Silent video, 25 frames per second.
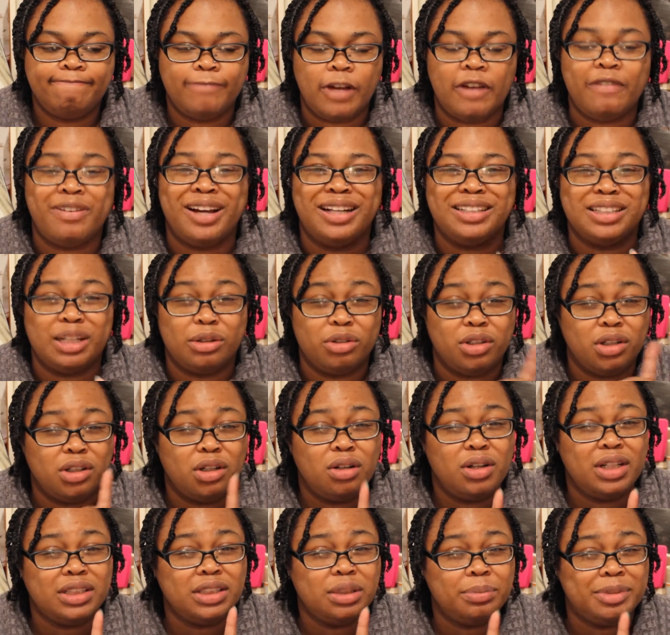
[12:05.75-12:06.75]
In fact, I'm gonna
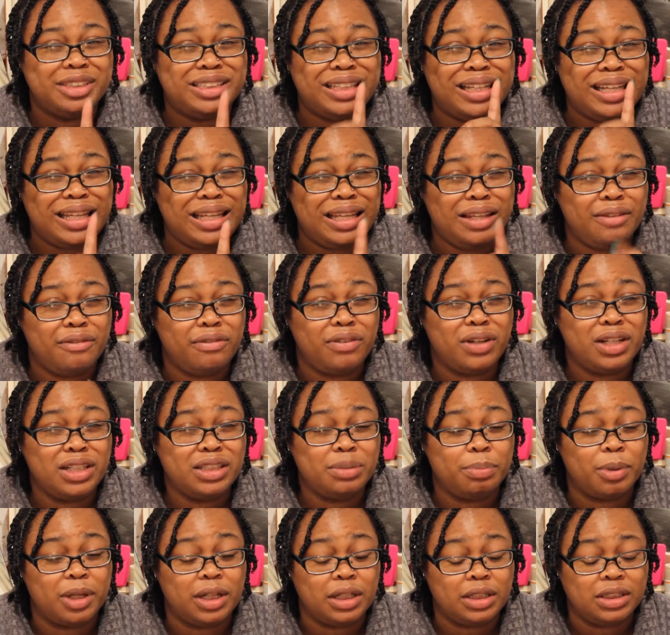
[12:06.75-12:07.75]
go get something to eat
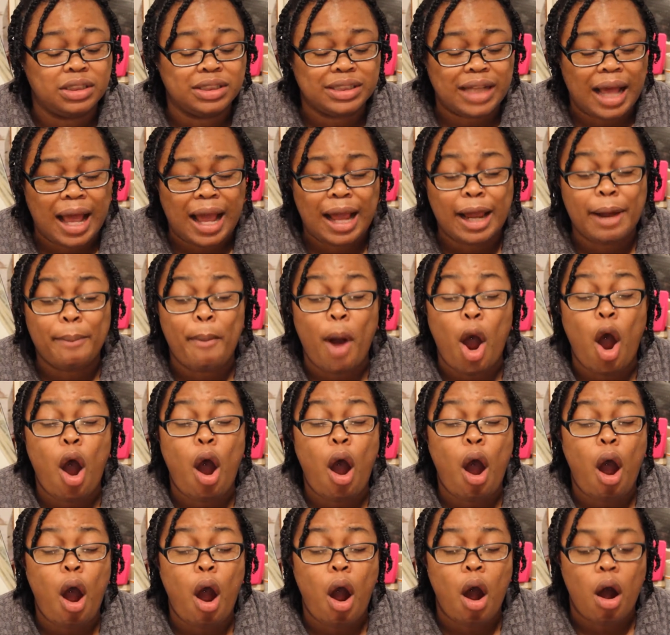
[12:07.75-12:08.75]
first because I am
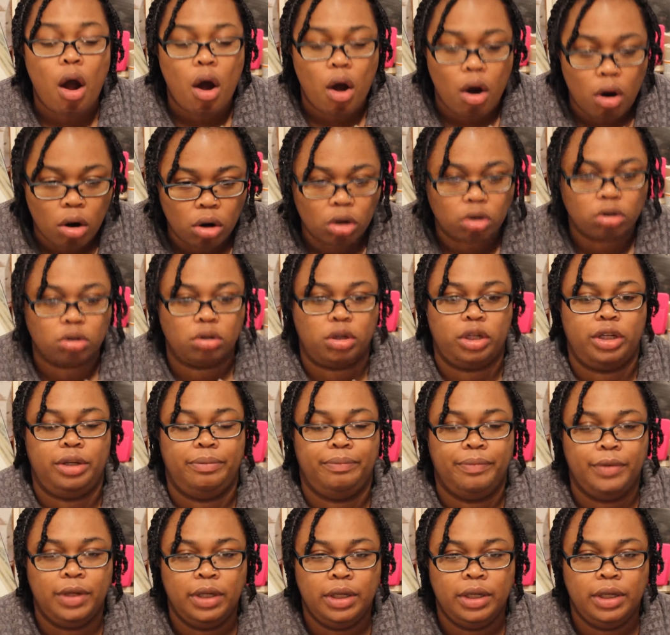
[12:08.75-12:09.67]
hungry.